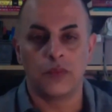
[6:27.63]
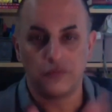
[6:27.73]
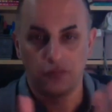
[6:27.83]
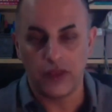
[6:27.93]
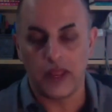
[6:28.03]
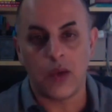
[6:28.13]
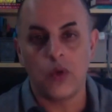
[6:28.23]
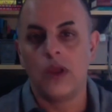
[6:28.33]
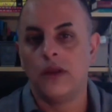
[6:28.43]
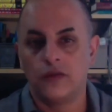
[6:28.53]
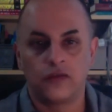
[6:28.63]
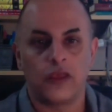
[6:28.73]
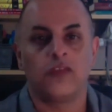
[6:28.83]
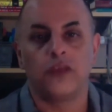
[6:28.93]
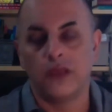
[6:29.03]
But for now,
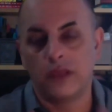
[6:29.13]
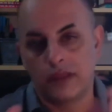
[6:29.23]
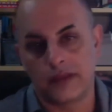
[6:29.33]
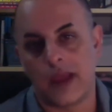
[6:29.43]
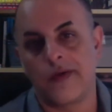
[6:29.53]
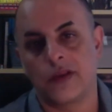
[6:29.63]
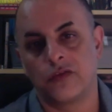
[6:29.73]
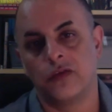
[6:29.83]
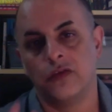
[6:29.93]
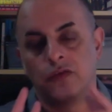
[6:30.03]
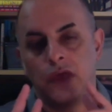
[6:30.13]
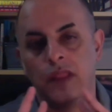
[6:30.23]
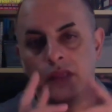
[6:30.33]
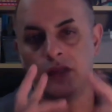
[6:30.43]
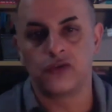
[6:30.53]
setting, characters,
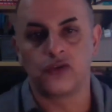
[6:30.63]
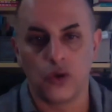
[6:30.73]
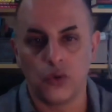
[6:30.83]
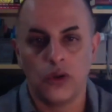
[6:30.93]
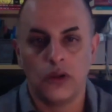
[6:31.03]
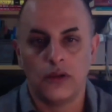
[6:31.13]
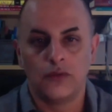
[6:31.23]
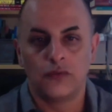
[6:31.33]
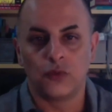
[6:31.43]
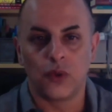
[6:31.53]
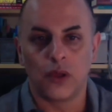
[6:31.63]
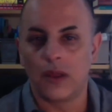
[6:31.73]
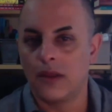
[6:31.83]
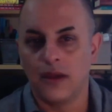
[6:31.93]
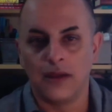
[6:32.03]
and the intro to
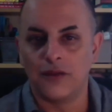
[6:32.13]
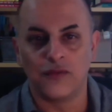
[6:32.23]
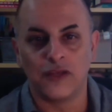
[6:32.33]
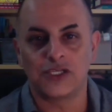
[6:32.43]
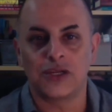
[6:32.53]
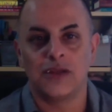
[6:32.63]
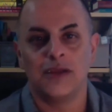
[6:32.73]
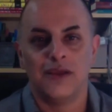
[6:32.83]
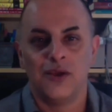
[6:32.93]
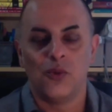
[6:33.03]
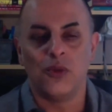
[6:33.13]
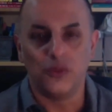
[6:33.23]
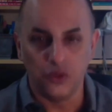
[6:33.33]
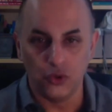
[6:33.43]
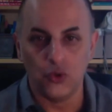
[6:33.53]
an adventure
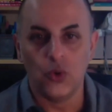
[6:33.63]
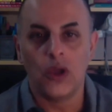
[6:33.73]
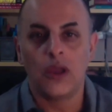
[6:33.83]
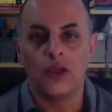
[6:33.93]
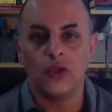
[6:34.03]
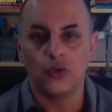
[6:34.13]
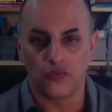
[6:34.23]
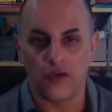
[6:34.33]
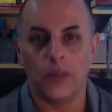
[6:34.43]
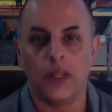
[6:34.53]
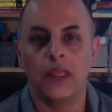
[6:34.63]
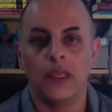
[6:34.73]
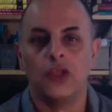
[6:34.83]
with you, your family,